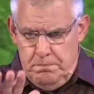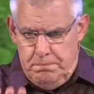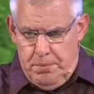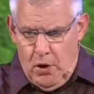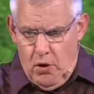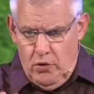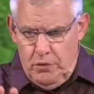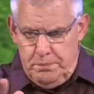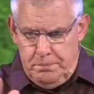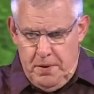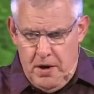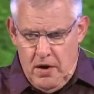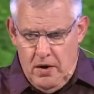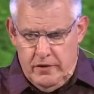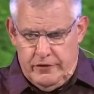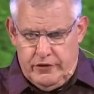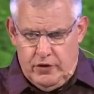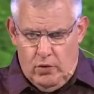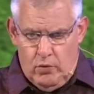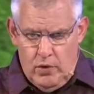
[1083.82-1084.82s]
both
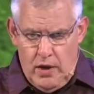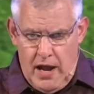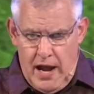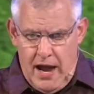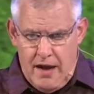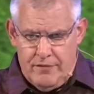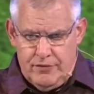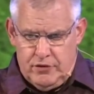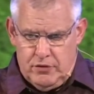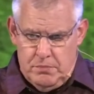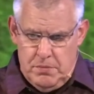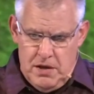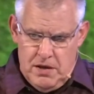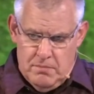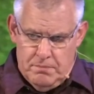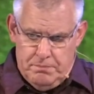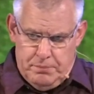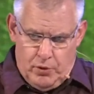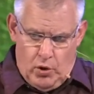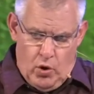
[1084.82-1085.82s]
parents don't have to be
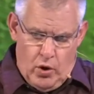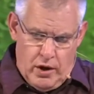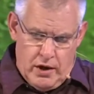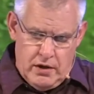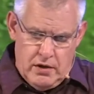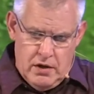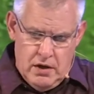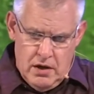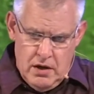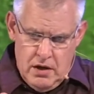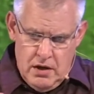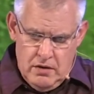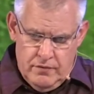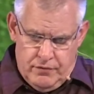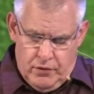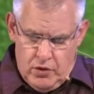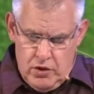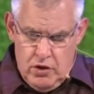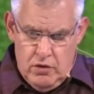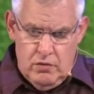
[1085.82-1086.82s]
employed
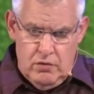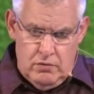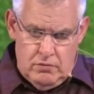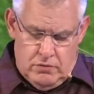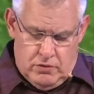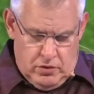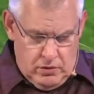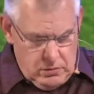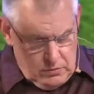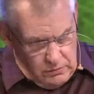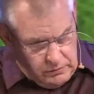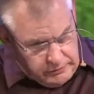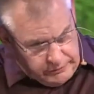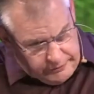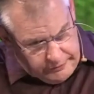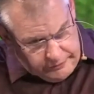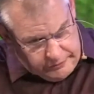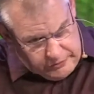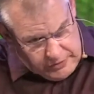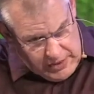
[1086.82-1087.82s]
for you to
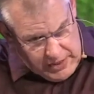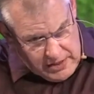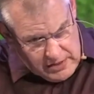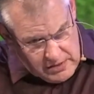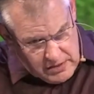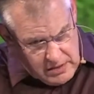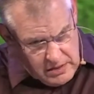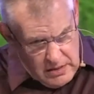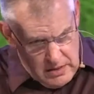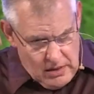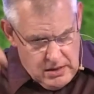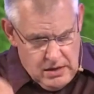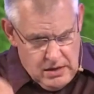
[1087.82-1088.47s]
sustain